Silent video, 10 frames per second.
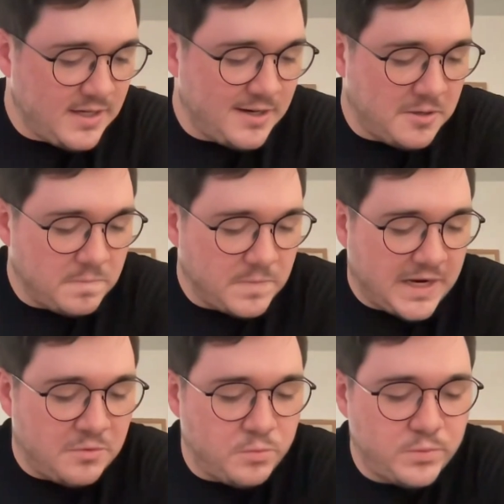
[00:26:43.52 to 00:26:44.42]

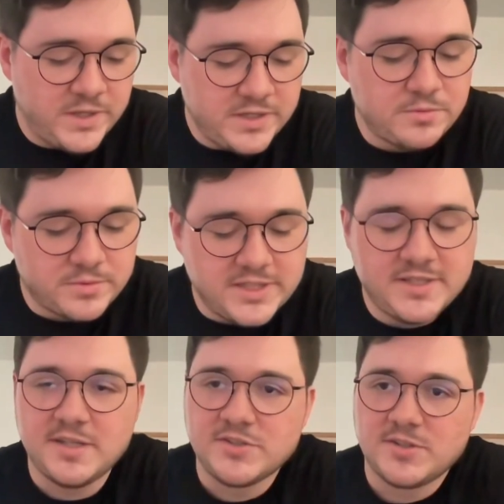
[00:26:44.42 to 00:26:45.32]
I
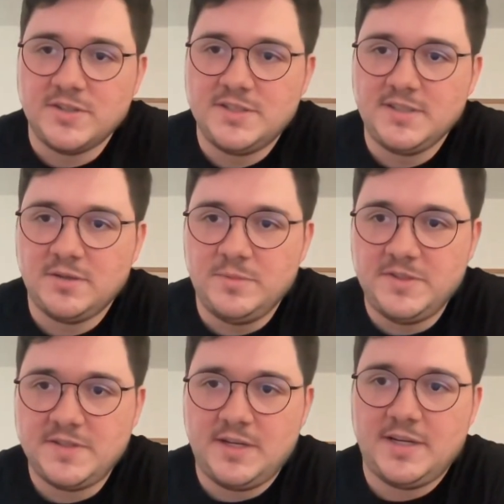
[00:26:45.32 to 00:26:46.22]
really enjoyed the
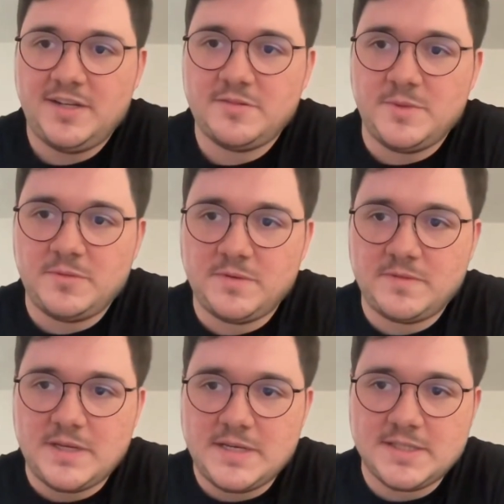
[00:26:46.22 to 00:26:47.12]
community engagement
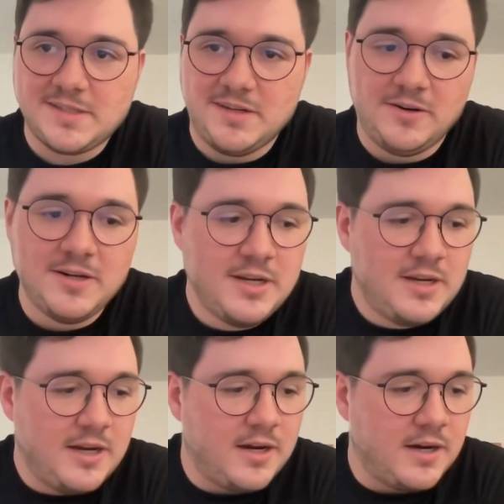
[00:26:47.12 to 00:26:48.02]
with this. So
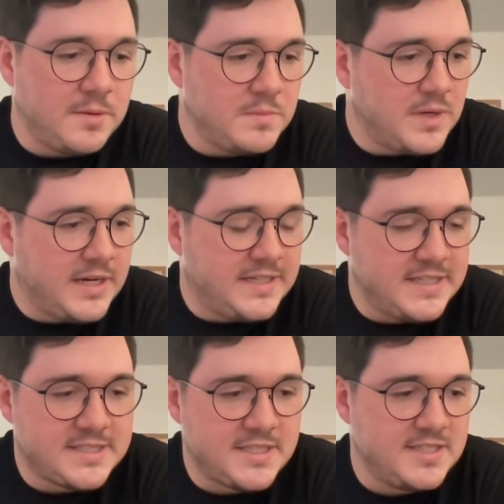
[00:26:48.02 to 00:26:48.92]
I
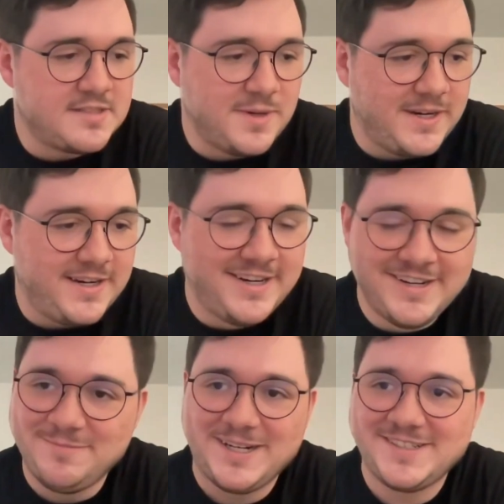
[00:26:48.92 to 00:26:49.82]
guess since my
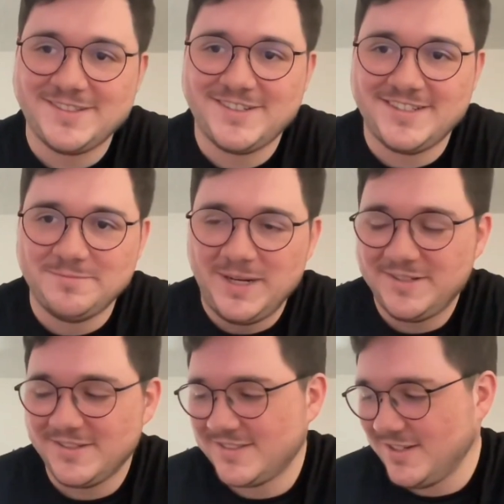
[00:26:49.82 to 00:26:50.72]
my talk at the
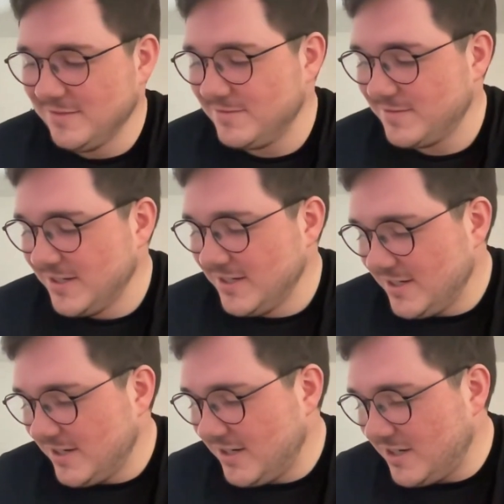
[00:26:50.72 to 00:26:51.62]
MatrixConf,
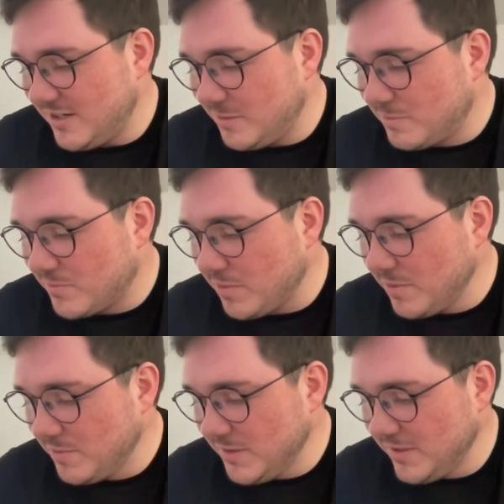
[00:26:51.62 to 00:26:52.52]

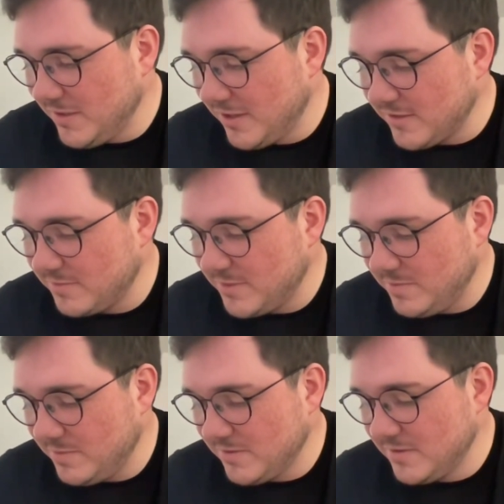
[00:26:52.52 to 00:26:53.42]
probably a lot of
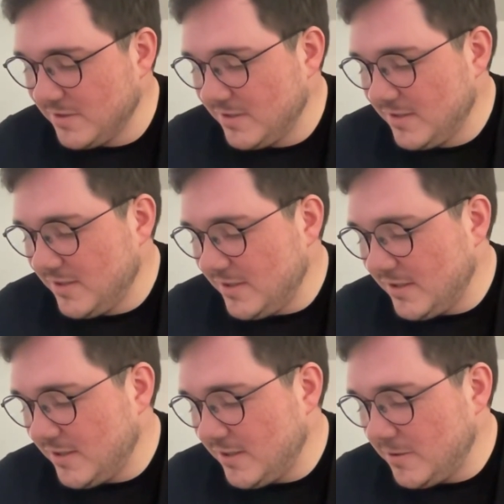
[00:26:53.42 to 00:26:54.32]
people
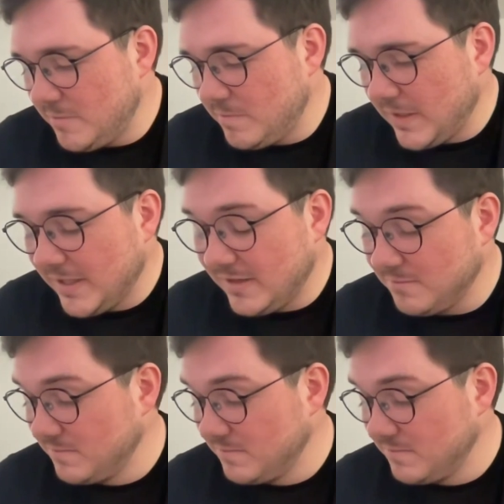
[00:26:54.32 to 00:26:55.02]
I